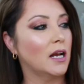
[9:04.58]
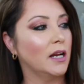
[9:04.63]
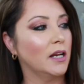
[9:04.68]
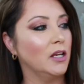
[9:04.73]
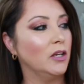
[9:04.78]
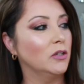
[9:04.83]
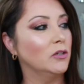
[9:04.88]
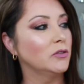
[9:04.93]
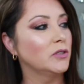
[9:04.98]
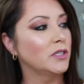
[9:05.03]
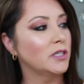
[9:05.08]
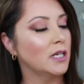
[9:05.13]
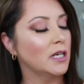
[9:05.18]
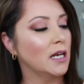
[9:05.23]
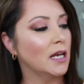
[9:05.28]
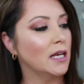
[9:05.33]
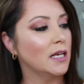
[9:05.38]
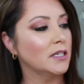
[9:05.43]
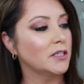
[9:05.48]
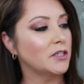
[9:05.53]
I used
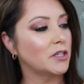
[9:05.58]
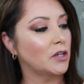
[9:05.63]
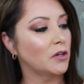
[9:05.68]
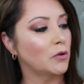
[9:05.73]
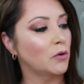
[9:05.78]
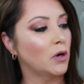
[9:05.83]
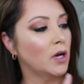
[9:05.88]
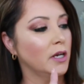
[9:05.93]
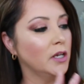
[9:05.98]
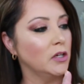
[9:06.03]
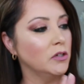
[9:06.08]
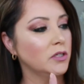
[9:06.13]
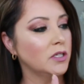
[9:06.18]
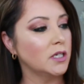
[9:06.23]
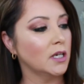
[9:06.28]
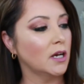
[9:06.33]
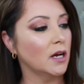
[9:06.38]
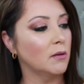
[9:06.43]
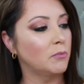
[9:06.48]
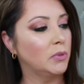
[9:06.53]
today. So I used a
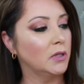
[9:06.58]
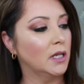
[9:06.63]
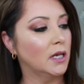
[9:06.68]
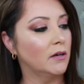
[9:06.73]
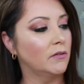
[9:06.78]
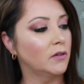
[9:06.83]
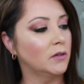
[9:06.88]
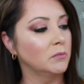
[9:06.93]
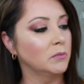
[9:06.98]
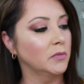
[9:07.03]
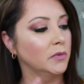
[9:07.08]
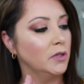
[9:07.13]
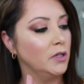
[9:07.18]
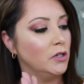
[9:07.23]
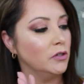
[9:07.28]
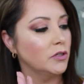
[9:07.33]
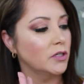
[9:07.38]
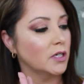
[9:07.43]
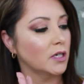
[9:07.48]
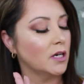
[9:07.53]
couple of them,
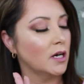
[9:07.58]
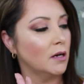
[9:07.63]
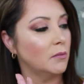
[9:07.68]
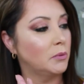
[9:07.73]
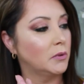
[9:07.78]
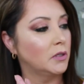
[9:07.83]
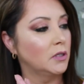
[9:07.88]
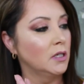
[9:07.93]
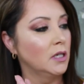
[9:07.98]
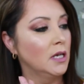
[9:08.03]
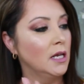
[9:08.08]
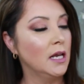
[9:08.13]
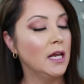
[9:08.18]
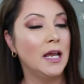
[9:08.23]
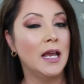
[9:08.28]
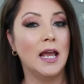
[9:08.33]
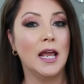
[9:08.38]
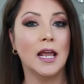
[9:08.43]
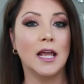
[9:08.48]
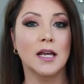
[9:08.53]
used a couple,
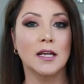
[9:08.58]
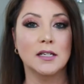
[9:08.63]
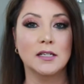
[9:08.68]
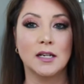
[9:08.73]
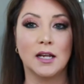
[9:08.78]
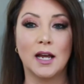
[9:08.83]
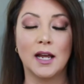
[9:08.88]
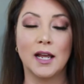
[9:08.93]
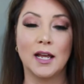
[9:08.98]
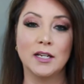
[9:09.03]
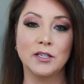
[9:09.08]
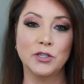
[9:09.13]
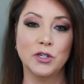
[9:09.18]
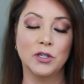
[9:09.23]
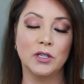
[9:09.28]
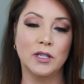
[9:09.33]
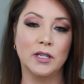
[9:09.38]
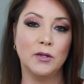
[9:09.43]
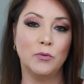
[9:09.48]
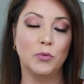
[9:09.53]
and I
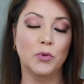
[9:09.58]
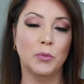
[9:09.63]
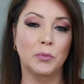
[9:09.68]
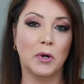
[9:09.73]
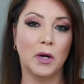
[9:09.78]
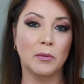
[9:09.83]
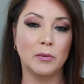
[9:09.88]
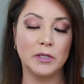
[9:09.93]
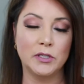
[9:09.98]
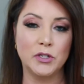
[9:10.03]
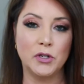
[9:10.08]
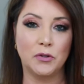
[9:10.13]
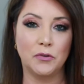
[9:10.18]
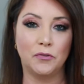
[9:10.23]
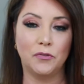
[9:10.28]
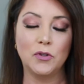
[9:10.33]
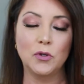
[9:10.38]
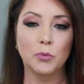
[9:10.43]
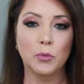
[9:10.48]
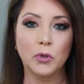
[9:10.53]
actually will probably do a
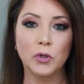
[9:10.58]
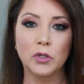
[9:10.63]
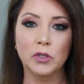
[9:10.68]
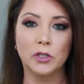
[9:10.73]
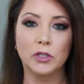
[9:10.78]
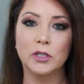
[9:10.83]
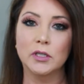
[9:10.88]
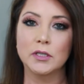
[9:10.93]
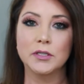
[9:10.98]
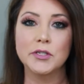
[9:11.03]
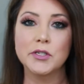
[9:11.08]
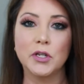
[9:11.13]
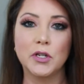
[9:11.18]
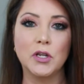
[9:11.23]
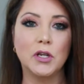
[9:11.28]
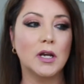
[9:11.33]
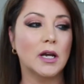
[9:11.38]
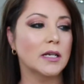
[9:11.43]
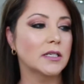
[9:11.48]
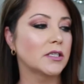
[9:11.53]
few more looks so
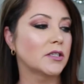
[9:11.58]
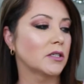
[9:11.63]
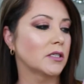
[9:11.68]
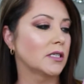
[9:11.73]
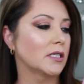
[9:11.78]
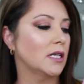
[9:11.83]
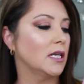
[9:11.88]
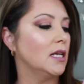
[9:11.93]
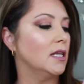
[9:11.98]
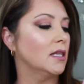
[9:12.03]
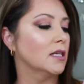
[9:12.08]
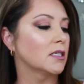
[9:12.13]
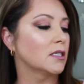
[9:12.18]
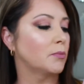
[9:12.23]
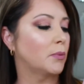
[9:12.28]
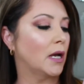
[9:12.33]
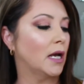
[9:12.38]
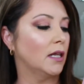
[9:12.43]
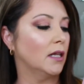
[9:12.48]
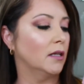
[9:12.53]
you guys will see this
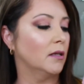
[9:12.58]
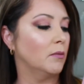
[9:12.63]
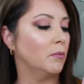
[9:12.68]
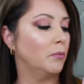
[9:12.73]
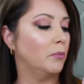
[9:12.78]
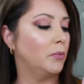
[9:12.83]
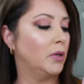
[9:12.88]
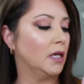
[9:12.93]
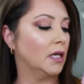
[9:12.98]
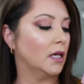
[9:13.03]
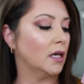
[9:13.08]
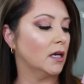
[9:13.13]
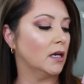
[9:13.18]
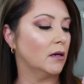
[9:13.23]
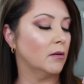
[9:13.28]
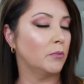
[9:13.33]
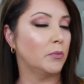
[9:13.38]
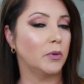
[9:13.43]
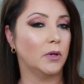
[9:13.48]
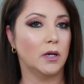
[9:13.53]
palette pick
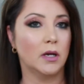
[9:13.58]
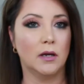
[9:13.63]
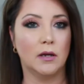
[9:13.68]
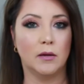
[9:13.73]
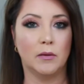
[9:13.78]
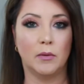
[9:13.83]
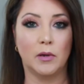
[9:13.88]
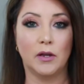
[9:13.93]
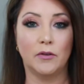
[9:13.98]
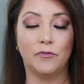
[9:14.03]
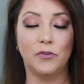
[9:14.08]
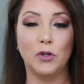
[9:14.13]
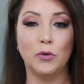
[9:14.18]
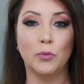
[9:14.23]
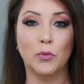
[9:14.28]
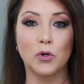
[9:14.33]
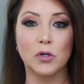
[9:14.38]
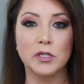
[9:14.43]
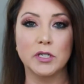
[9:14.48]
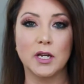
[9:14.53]
up uh, a few
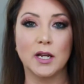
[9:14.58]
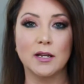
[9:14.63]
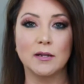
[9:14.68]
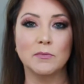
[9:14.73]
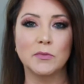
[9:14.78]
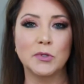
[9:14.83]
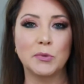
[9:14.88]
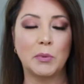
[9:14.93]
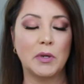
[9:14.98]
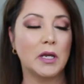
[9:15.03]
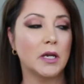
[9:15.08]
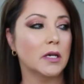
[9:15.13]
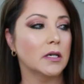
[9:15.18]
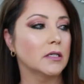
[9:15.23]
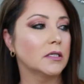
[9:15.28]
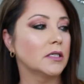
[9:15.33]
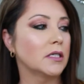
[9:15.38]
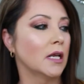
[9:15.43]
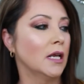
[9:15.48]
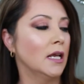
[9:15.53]
more times
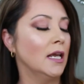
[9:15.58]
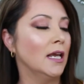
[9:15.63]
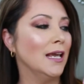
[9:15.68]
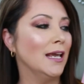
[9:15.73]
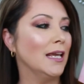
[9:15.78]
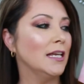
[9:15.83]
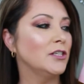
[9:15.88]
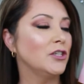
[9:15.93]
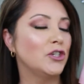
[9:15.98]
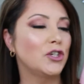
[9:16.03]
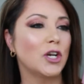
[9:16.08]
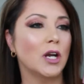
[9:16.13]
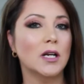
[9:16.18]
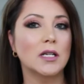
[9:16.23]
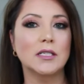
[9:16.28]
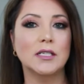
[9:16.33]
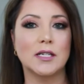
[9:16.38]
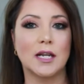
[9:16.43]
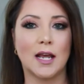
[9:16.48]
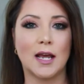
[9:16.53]
because it
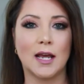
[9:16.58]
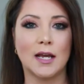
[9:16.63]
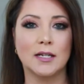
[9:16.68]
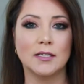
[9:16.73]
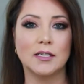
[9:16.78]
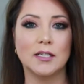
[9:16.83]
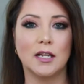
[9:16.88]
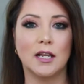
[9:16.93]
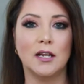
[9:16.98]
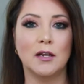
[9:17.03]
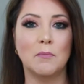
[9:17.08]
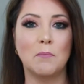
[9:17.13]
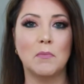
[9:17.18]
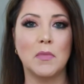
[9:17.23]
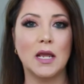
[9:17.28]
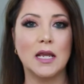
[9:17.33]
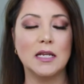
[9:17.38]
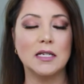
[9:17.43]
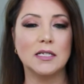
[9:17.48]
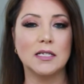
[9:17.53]
just has an
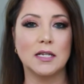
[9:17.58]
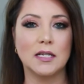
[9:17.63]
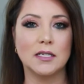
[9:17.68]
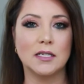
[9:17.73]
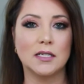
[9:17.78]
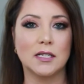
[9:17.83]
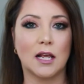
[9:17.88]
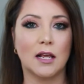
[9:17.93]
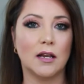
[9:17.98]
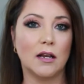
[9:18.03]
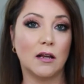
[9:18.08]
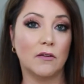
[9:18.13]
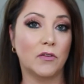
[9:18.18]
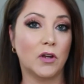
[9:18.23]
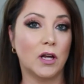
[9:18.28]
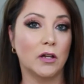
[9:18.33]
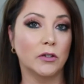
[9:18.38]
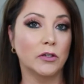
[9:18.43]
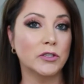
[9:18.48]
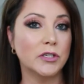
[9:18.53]
amazing set of
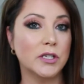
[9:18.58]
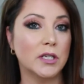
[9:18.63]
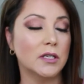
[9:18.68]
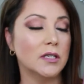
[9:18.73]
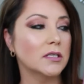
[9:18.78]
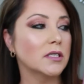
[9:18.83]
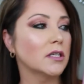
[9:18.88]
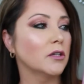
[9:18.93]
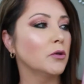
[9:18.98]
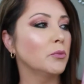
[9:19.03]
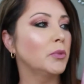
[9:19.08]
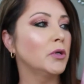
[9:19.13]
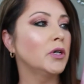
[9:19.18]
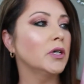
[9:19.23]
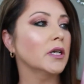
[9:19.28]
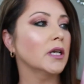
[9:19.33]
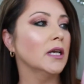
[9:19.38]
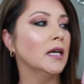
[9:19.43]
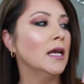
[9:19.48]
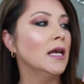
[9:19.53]
colors in this little
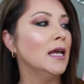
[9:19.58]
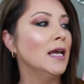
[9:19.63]
book.